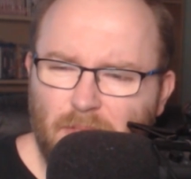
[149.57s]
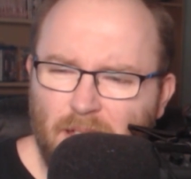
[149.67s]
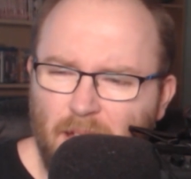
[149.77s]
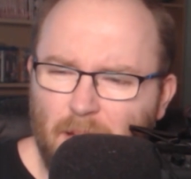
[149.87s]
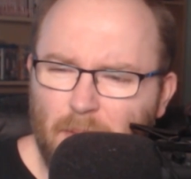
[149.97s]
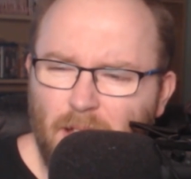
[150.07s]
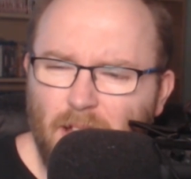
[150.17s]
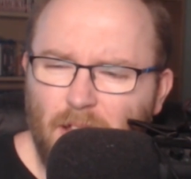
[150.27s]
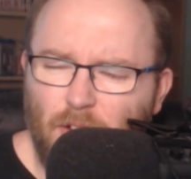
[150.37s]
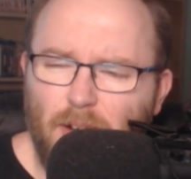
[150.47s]
Um,
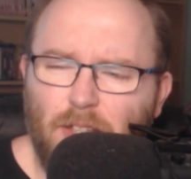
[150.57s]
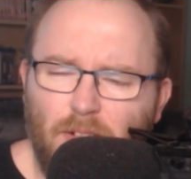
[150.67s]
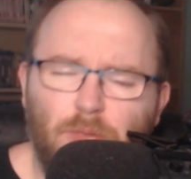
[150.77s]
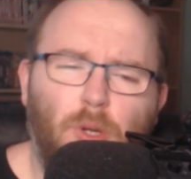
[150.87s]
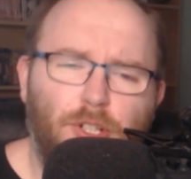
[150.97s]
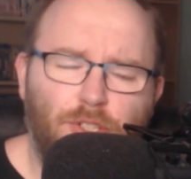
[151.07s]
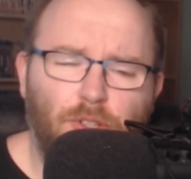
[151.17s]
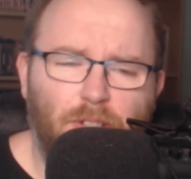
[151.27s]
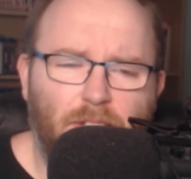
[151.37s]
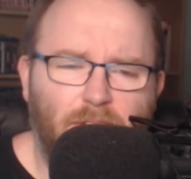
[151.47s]
there there is one or
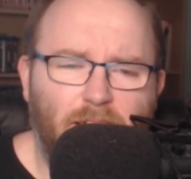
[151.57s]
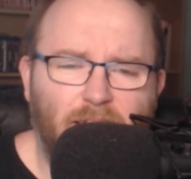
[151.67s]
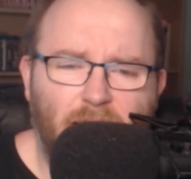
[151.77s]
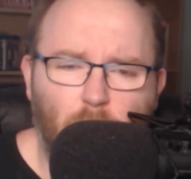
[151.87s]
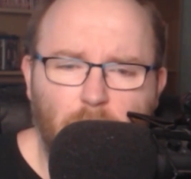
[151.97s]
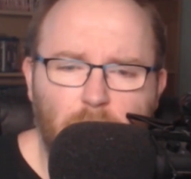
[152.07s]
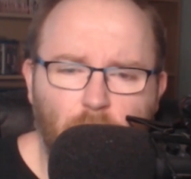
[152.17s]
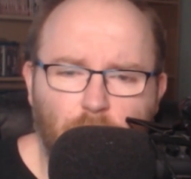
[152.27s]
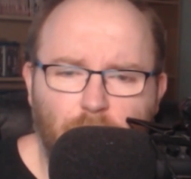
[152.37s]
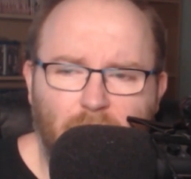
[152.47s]
two that did kind of win me
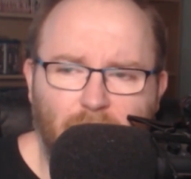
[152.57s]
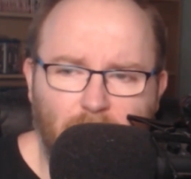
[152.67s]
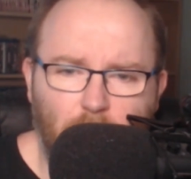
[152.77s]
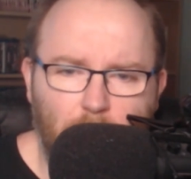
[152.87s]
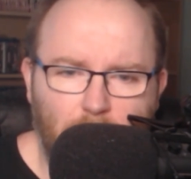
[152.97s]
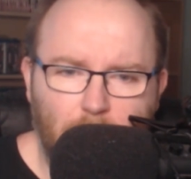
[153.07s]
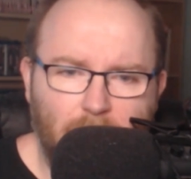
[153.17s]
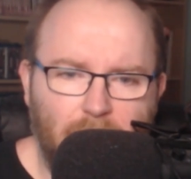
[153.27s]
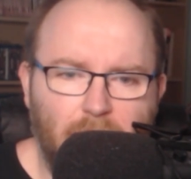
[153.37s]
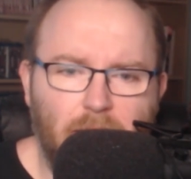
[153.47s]
over a little bit
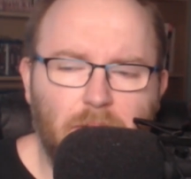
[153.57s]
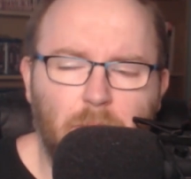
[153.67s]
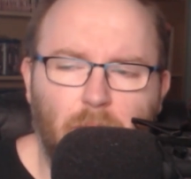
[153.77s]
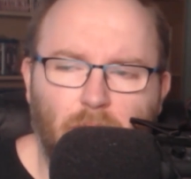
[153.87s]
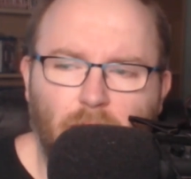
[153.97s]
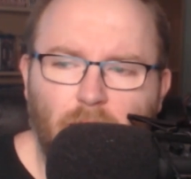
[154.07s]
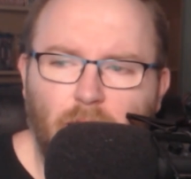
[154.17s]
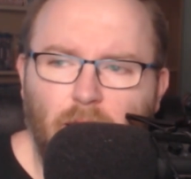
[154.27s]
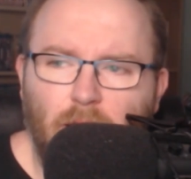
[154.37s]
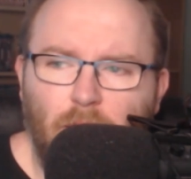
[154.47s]
by the end, but
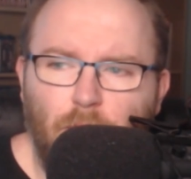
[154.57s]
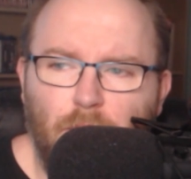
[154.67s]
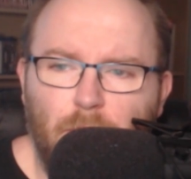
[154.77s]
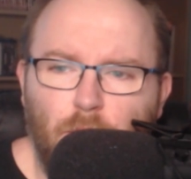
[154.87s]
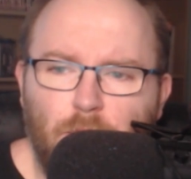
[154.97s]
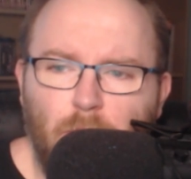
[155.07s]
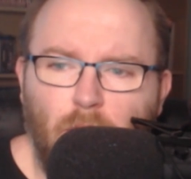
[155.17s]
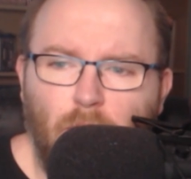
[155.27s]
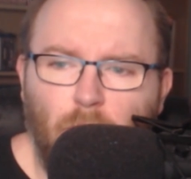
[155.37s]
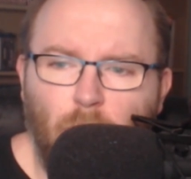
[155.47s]
for the most
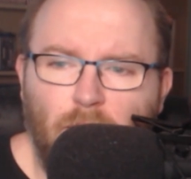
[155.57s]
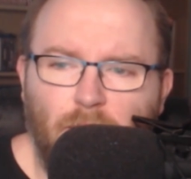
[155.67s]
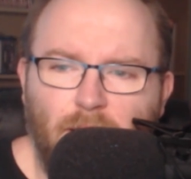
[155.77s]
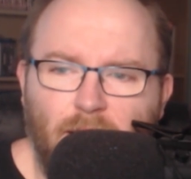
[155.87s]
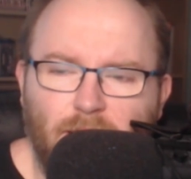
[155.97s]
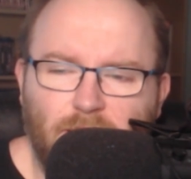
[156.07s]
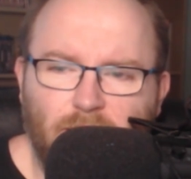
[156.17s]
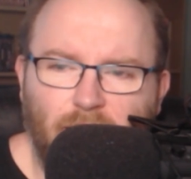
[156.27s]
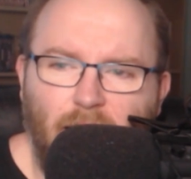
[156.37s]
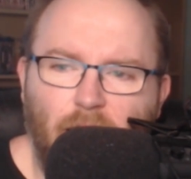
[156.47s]
part, Will
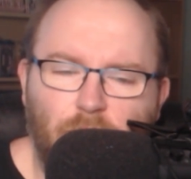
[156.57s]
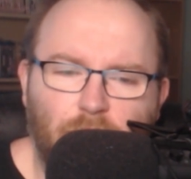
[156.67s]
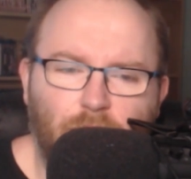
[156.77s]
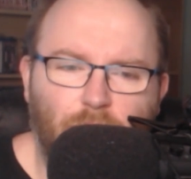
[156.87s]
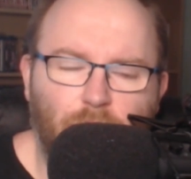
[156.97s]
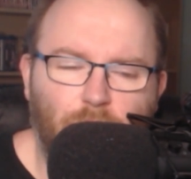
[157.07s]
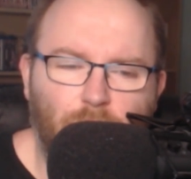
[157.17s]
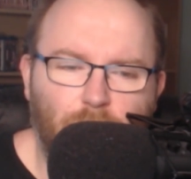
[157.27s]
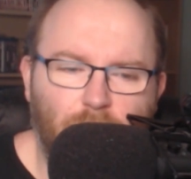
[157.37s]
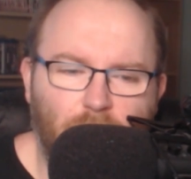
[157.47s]
Arnett's character,
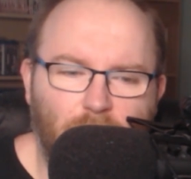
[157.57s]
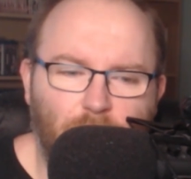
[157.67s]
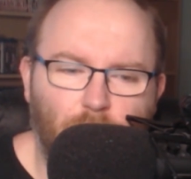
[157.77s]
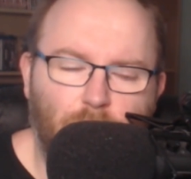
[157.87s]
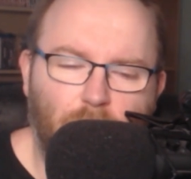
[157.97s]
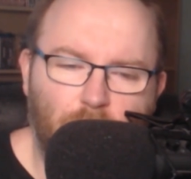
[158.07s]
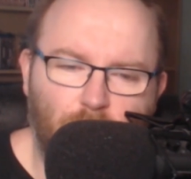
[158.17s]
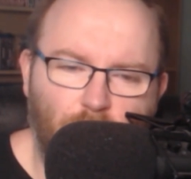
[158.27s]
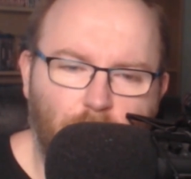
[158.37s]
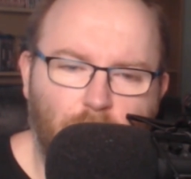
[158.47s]
who's like he's going for this
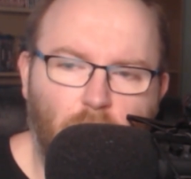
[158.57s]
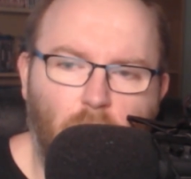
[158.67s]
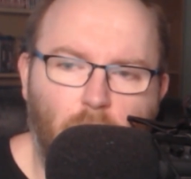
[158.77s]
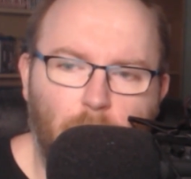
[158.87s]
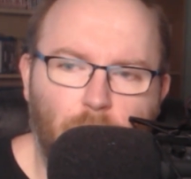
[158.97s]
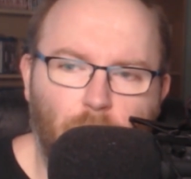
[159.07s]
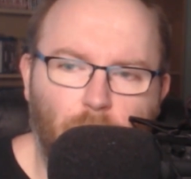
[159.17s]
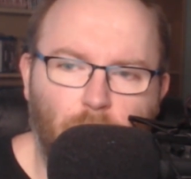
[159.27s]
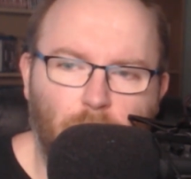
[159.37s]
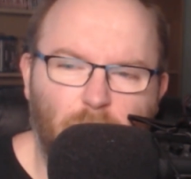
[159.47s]
gruff cop
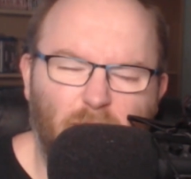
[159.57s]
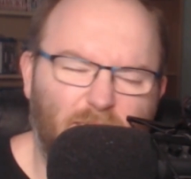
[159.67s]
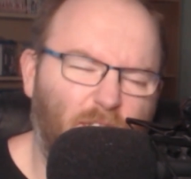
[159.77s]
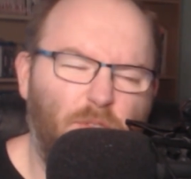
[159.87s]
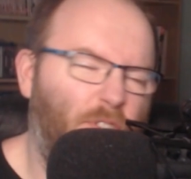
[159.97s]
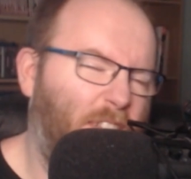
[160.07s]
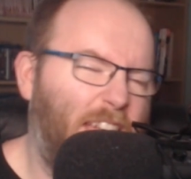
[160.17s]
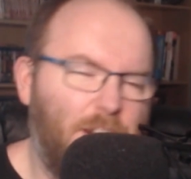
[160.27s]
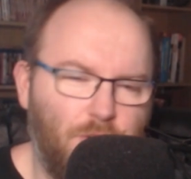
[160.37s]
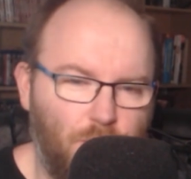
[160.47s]
who is not really
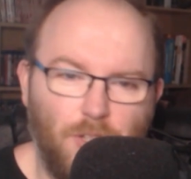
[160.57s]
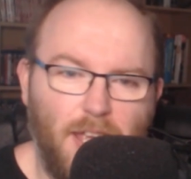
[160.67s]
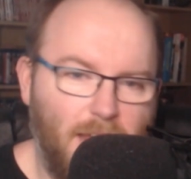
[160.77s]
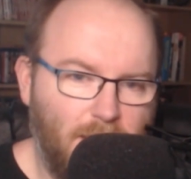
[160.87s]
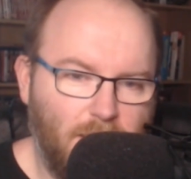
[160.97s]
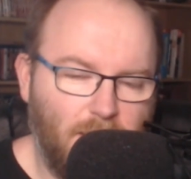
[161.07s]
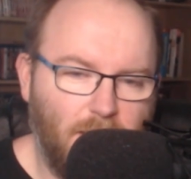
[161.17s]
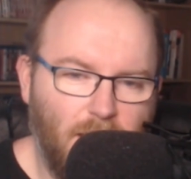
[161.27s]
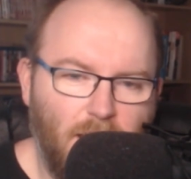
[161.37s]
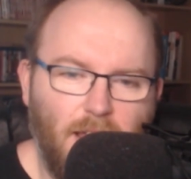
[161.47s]
actually good at
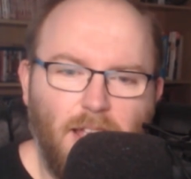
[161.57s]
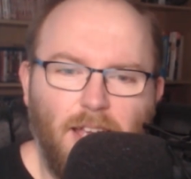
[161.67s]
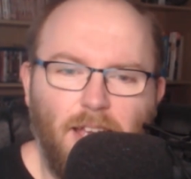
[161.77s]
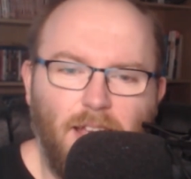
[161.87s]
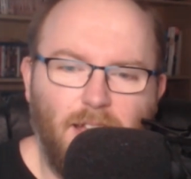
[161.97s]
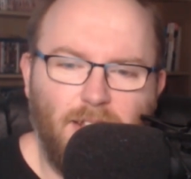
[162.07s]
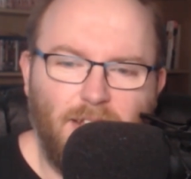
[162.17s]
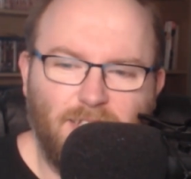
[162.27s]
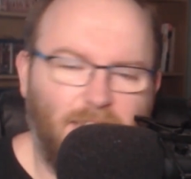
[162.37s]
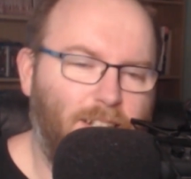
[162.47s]
anything. Uh,
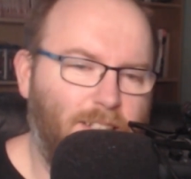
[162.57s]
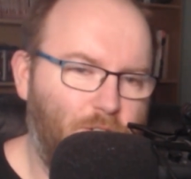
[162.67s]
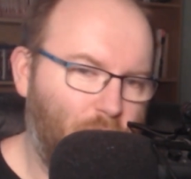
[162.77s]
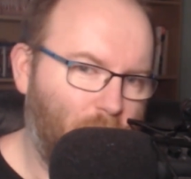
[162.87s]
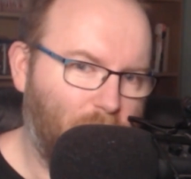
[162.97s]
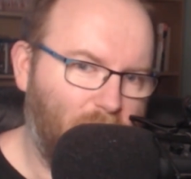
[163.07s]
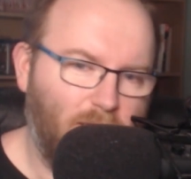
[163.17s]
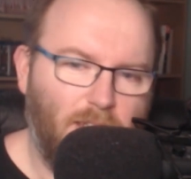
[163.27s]
that's kind of the joke.